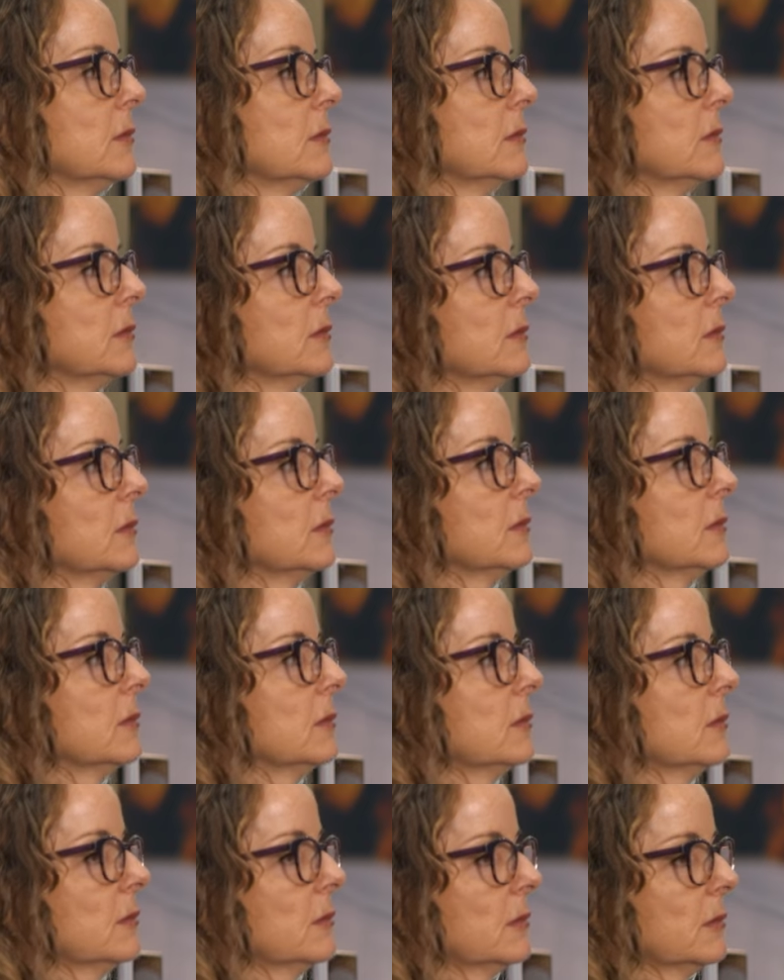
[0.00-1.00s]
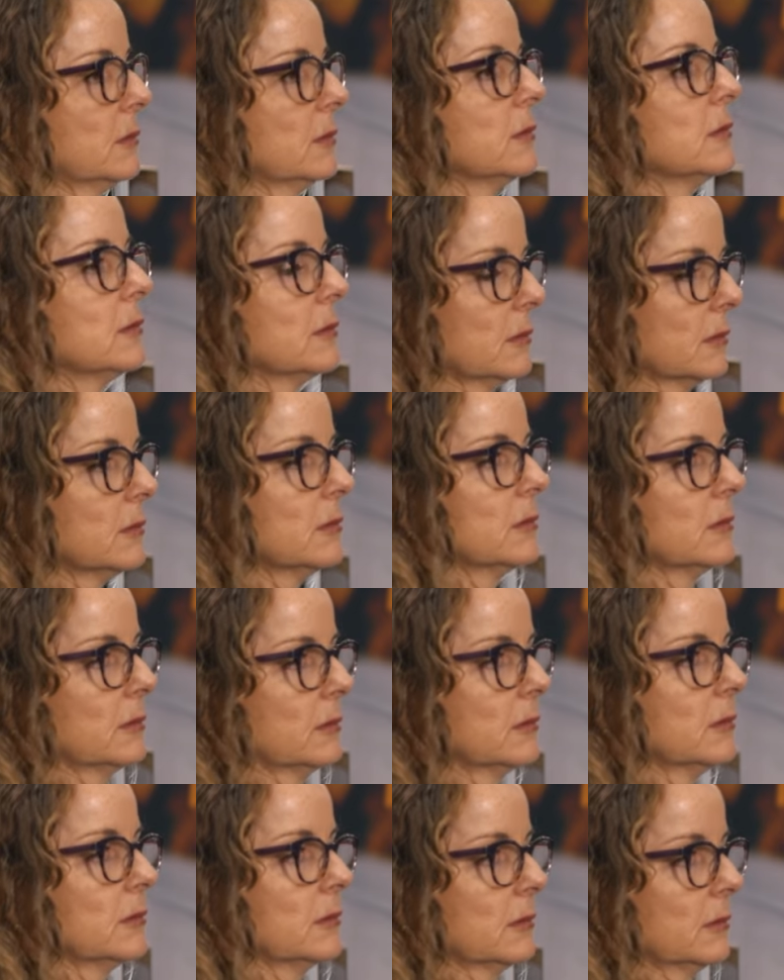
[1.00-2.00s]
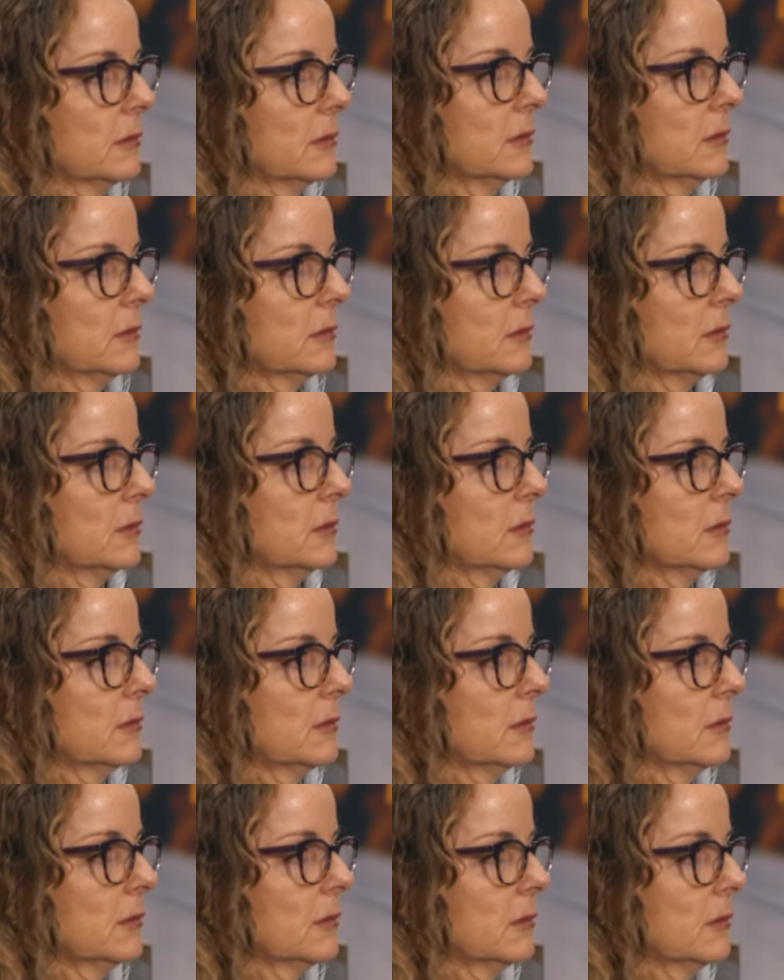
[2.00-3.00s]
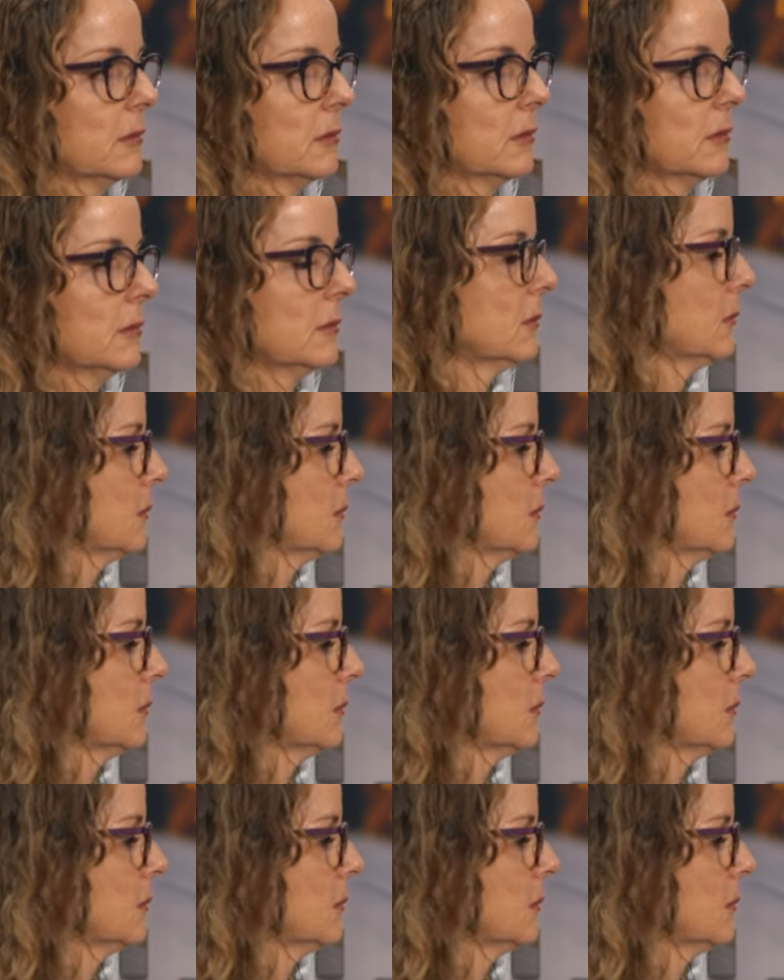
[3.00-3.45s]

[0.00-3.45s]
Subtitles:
This person isn't speaking.